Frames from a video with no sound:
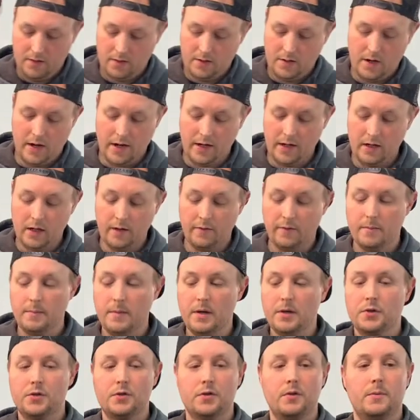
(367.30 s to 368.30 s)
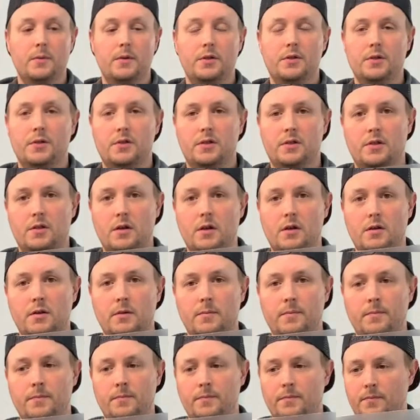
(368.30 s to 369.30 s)
I didn't even measure them, I just stuck
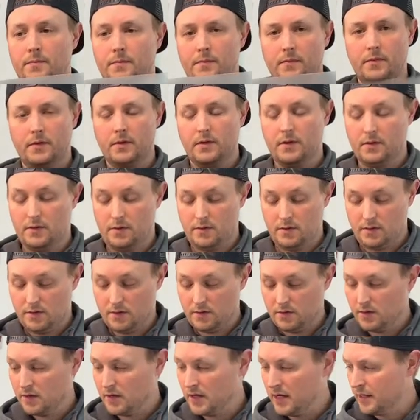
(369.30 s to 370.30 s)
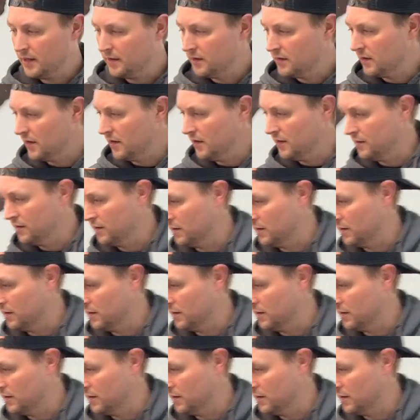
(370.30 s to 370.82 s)
them, got it done